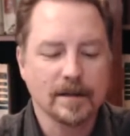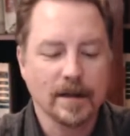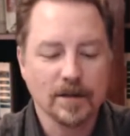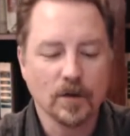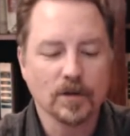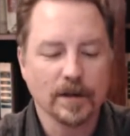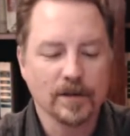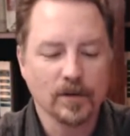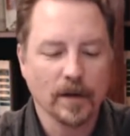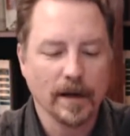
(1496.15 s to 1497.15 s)
social
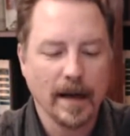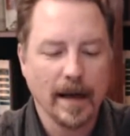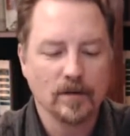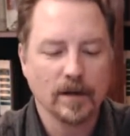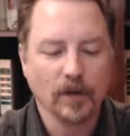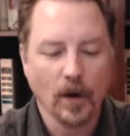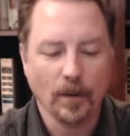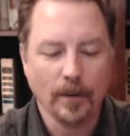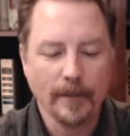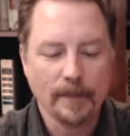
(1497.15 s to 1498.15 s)
historian Andrea Tone.